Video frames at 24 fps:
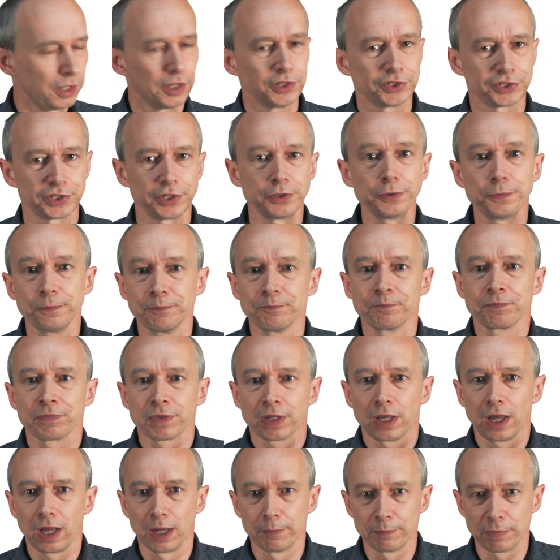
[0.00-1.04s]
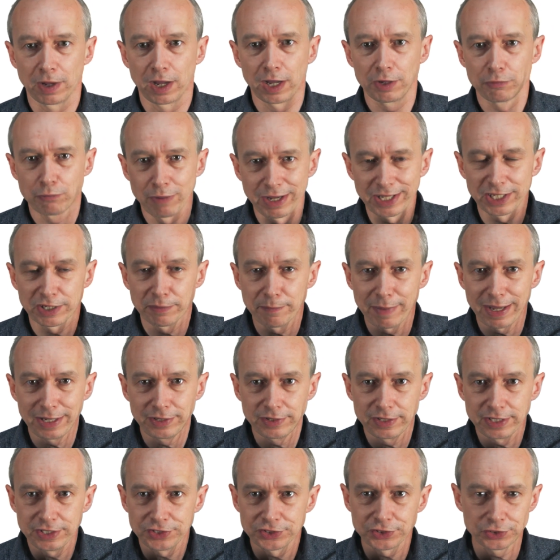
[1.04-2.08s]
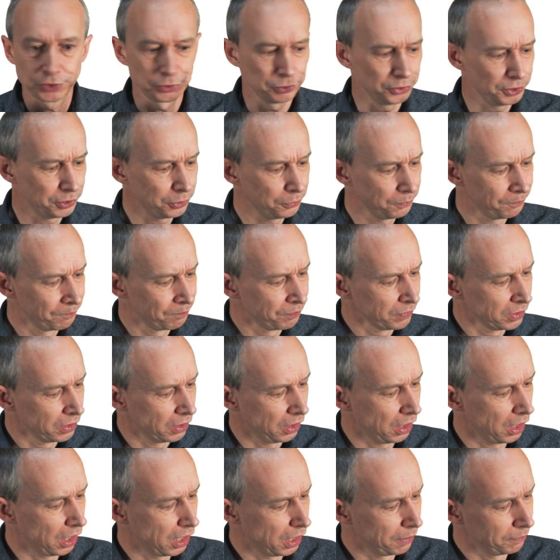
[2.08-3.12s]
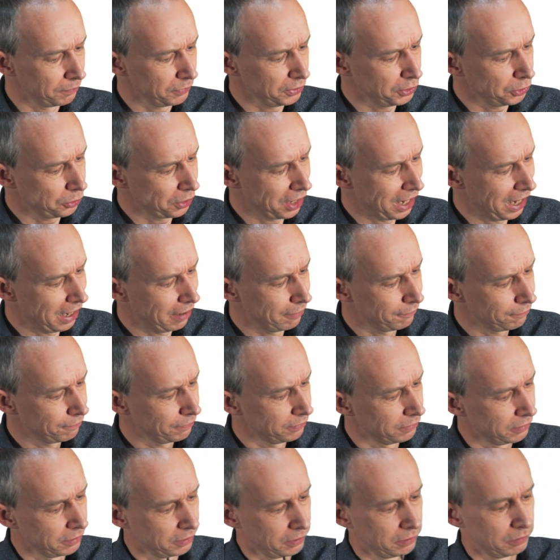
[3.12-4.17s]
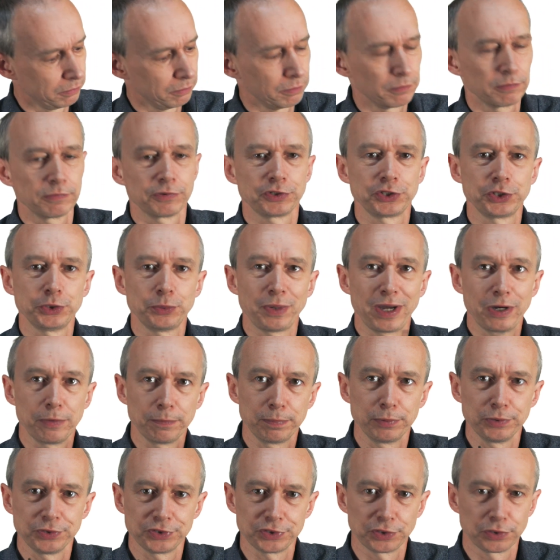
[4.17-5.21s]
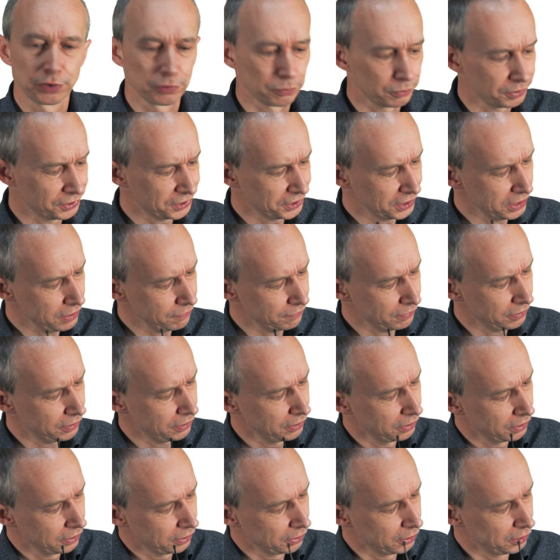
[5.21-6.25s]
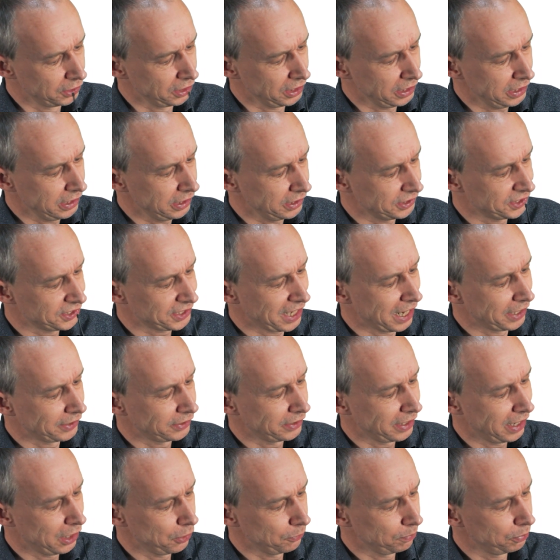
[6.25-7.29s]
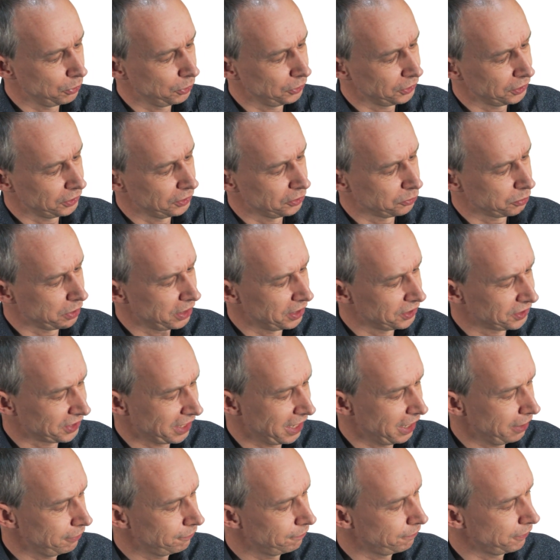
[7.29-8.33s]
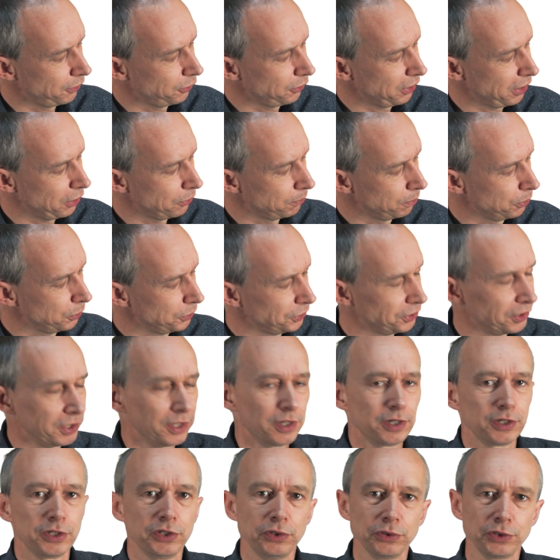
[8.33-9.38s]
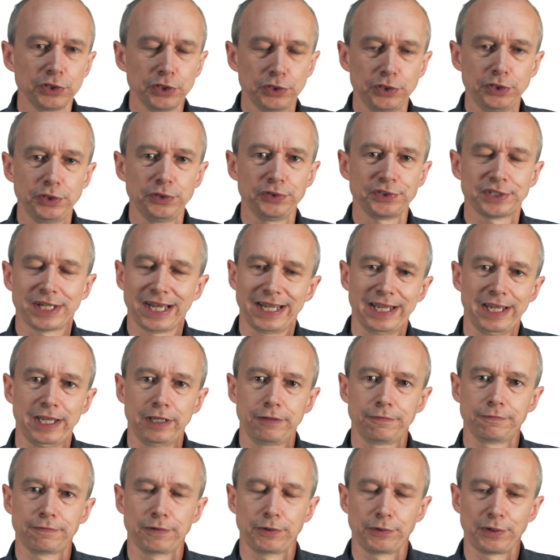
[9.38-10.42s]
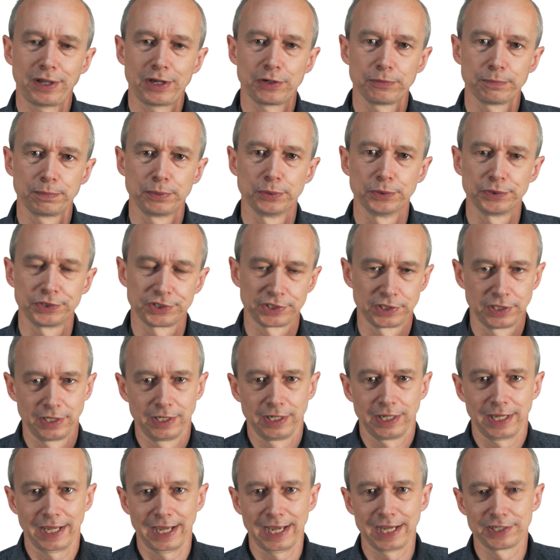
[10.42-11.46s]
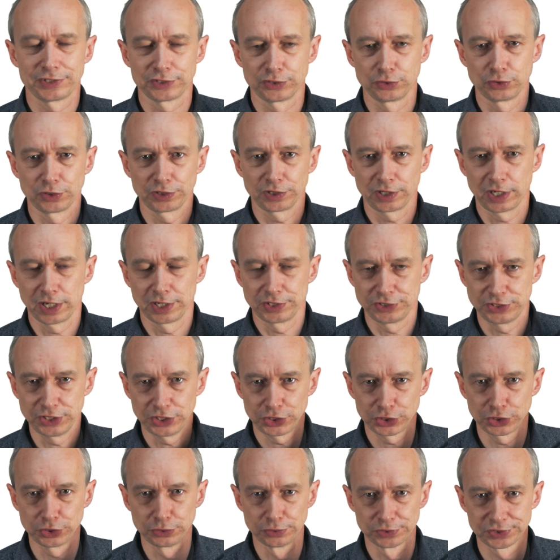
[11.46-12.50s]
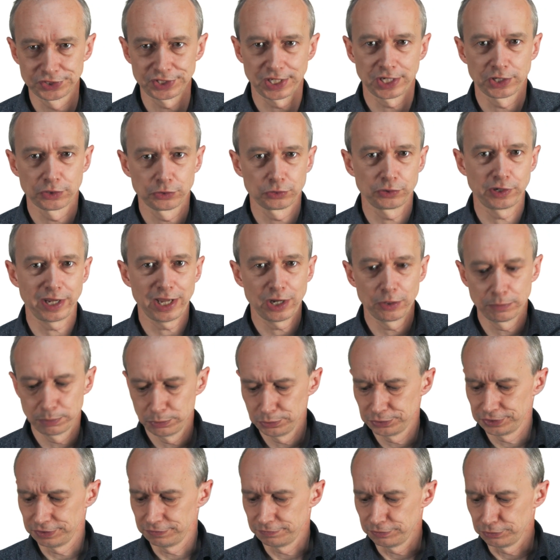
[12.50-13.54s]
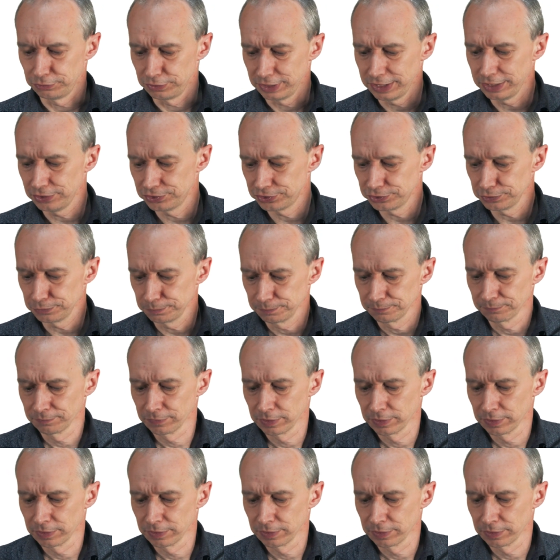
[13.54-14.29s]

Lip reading: So I recommend these to you. You have two outputs on the receiver, the standard output as well as a headphone output. You can use that headphone output as an additional secondary output if you need to.